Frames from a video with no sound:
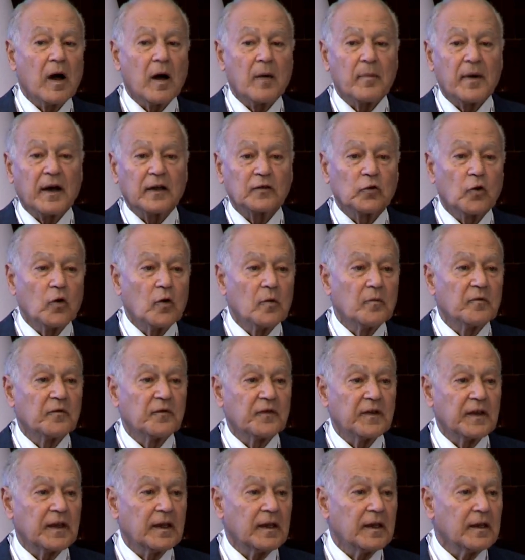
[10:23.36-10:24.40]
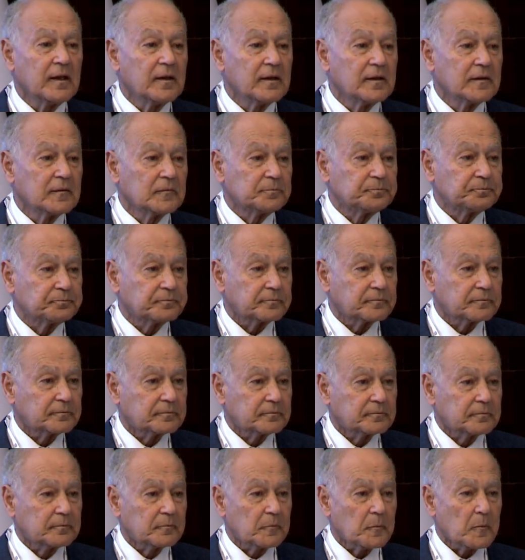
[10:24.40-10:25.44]
Second World War, the
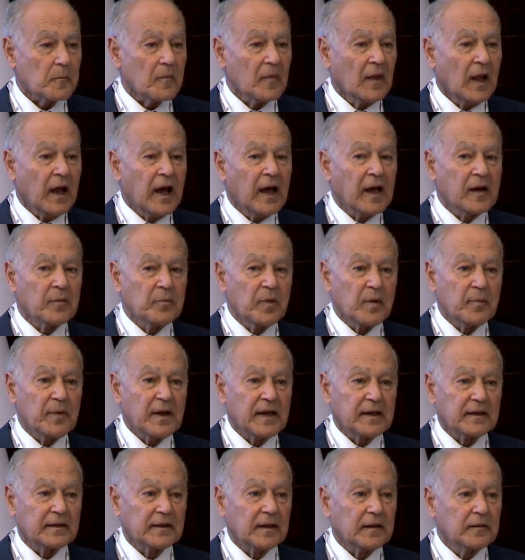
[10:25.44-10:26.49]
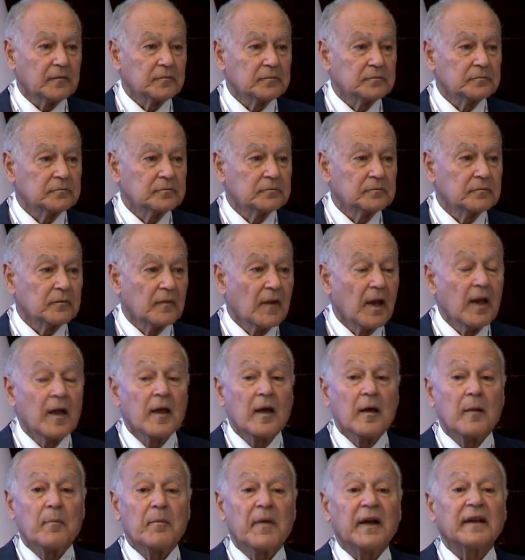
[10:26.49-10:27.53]
Allies will have a
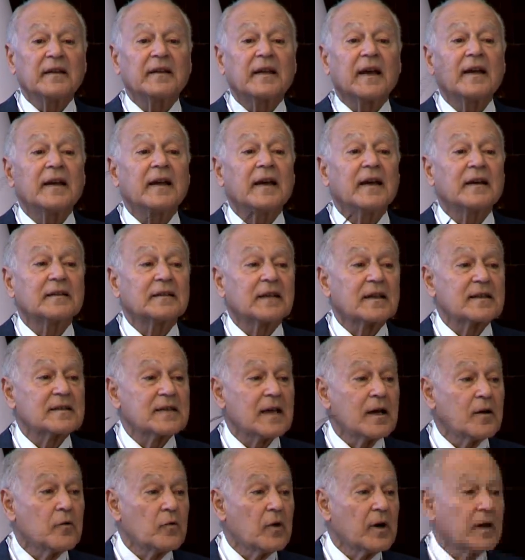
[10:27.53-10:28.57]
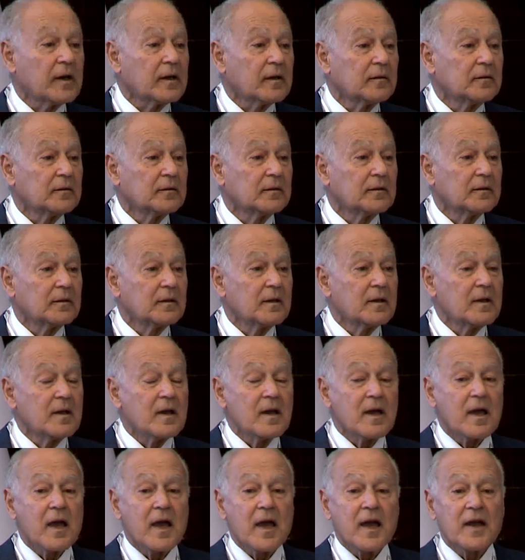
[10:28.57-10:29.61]
will involve in
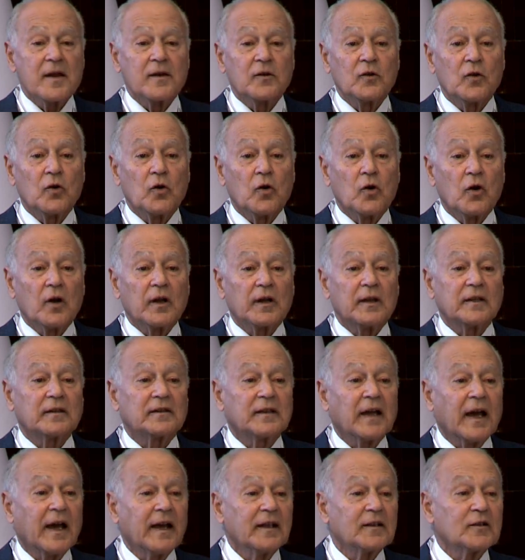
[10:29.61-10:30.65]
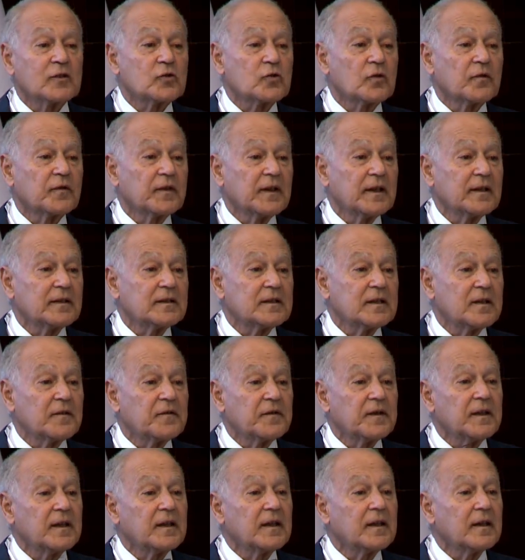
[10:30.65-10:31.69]
a Cold War? Who would have thought that
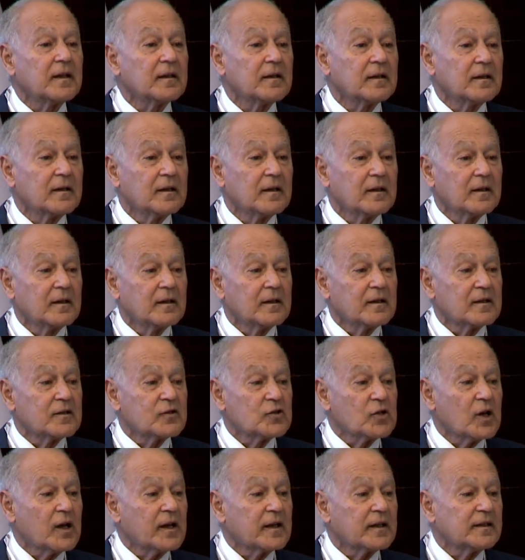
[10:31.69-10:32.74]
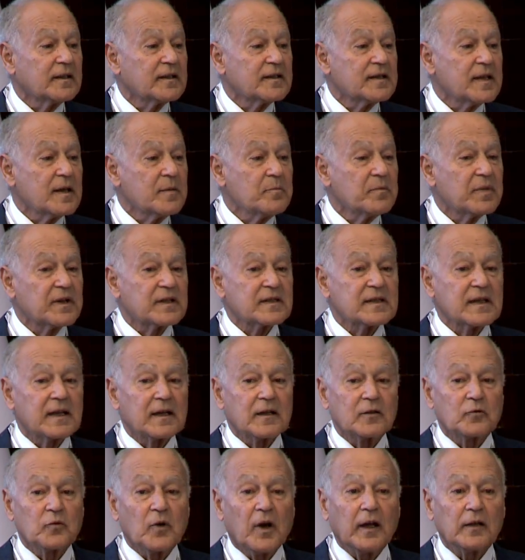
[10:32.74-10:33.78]
USSR in
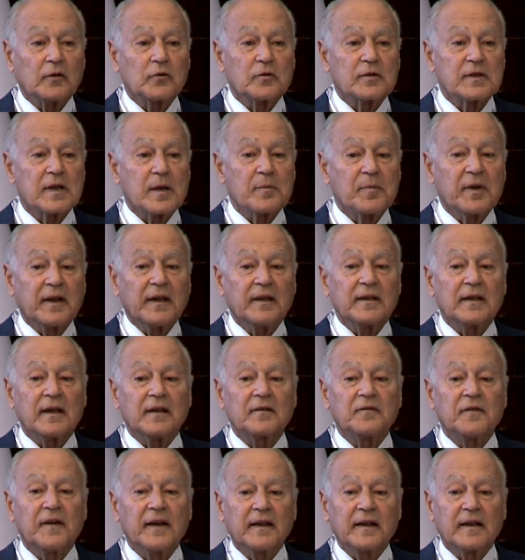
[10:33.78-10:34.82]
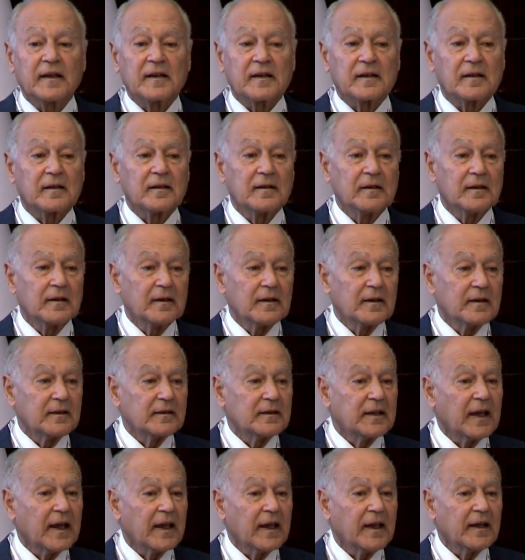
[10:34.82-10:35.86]
December
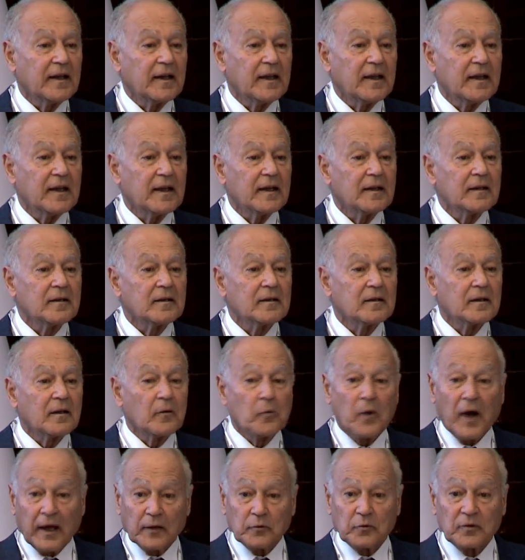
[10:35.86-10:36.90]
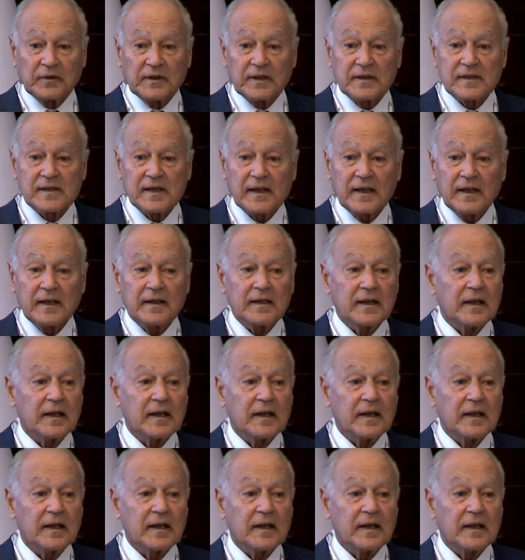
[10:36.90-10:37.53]
1971 will collapse,